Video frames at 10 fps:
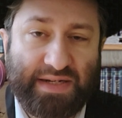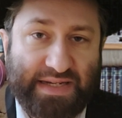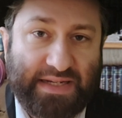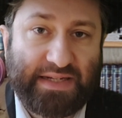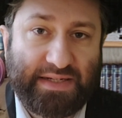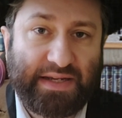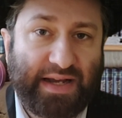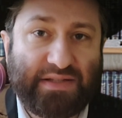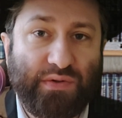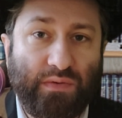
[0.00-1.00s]
need
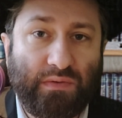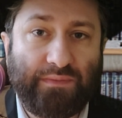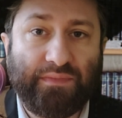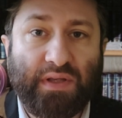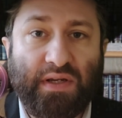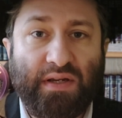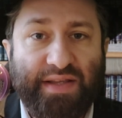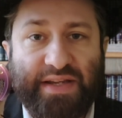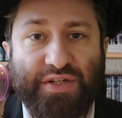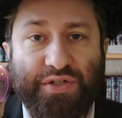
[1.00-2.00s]
at all.
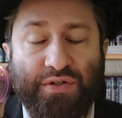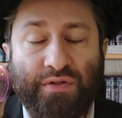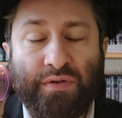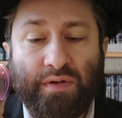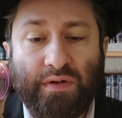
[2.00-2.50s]
The issue